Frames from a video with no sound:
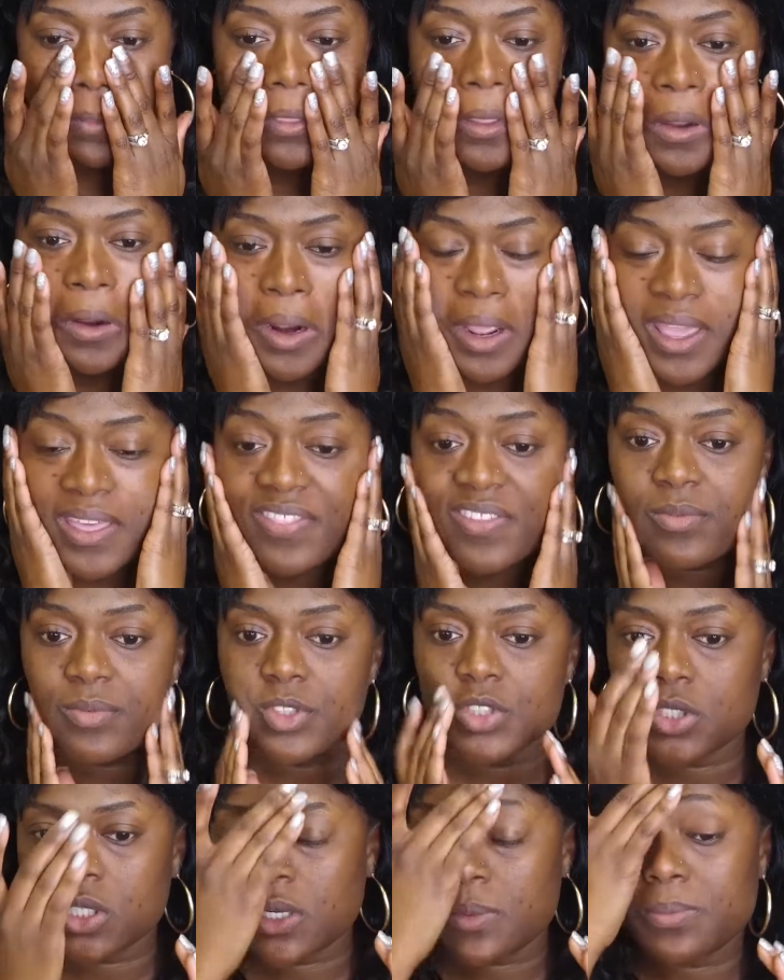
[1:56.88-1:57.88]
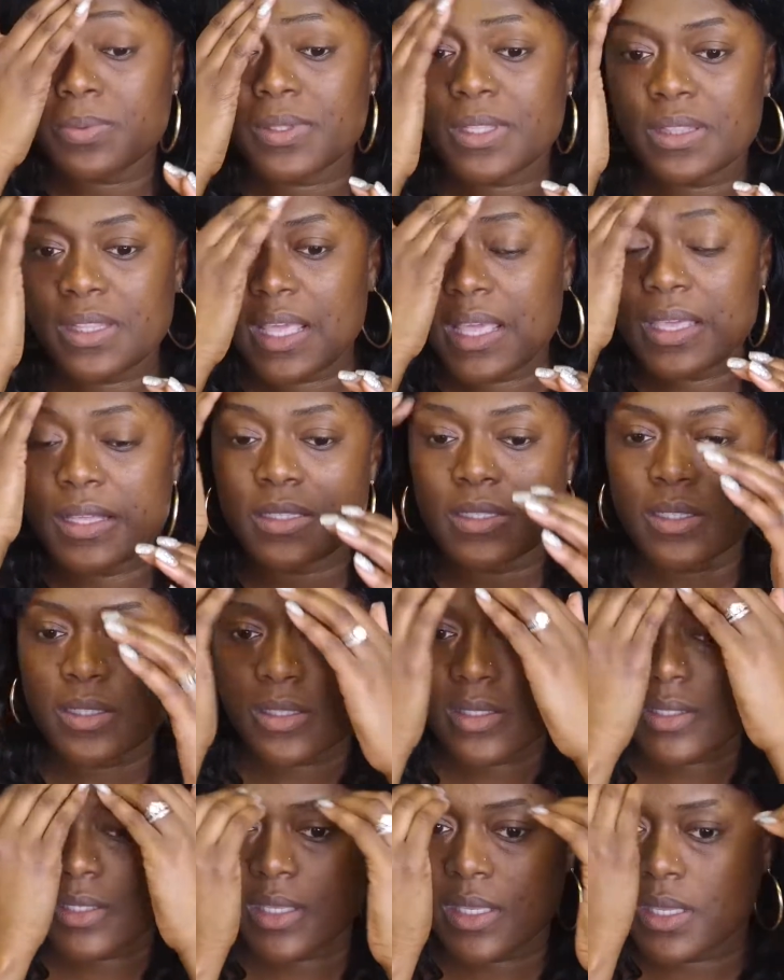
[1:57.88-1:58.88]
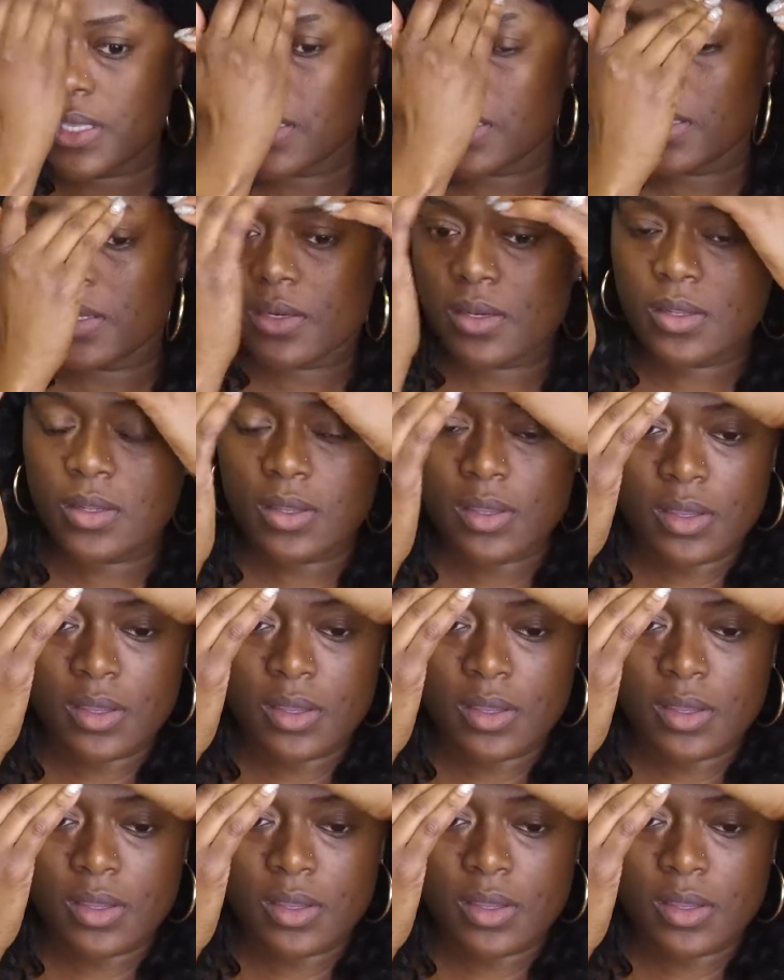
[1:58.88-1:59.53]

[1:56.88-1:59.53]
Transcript: Alright, and then we're just going to blend that into the skin.